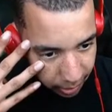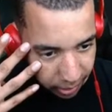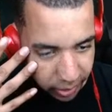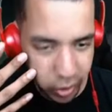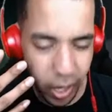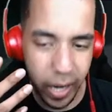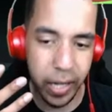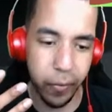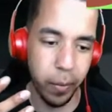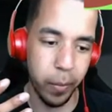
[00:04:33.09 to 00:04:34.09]
let's try a
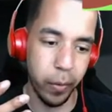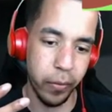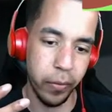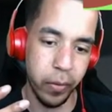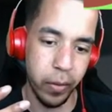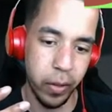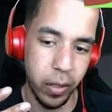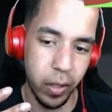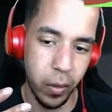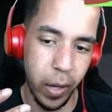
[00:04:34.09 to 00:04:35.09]
different move.
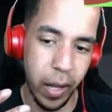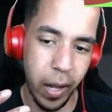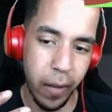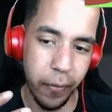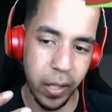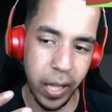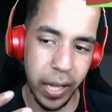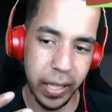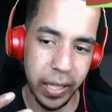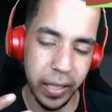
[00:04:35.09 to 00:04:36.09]
Well, I feel
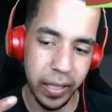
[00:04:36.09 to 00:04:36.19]
like